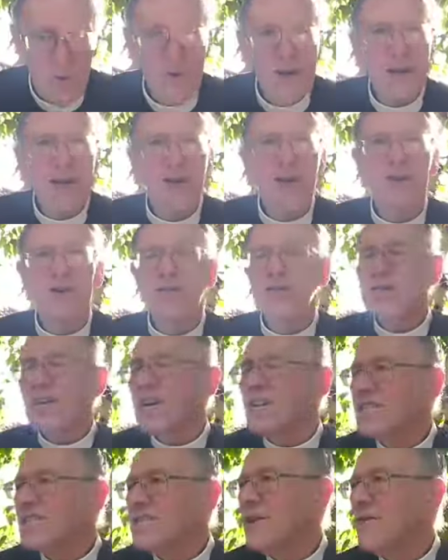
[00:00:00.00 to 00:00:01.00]
we're not
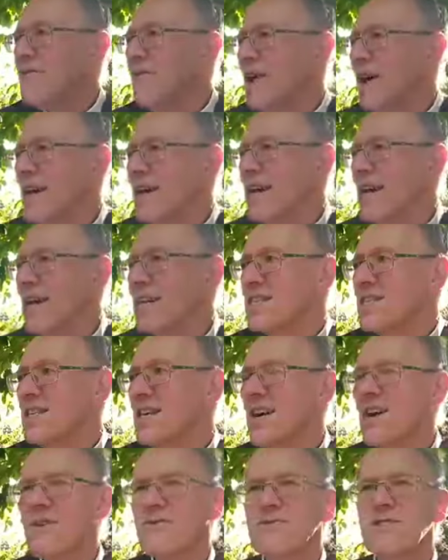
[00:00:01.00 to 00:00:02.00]
justifying
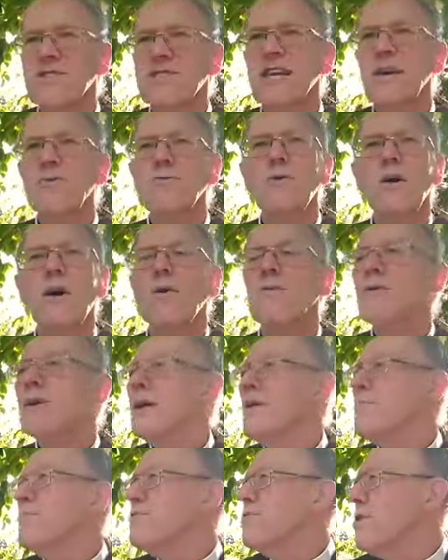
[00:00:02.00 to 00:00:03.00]
ourselves and say, what will
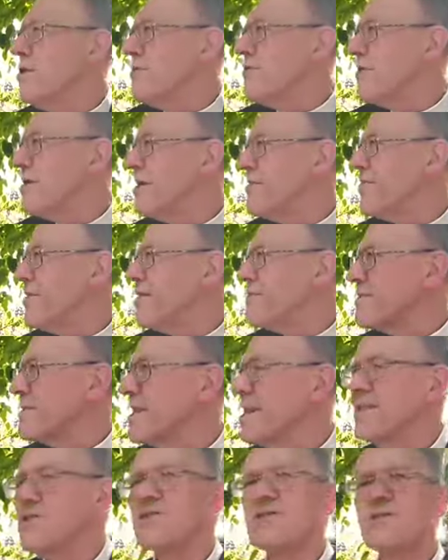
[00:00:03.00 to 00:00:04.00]
it profit if I'm
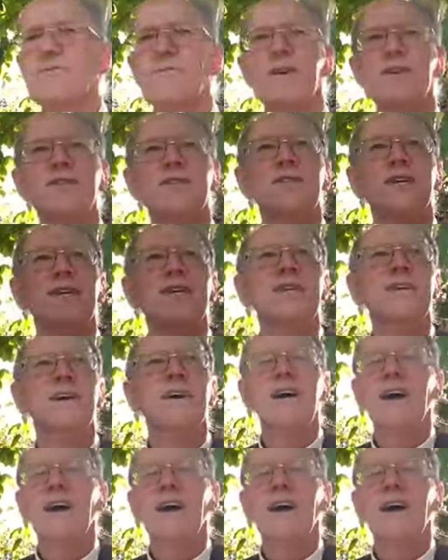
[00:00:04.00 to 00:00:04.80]
cleansed from my sin?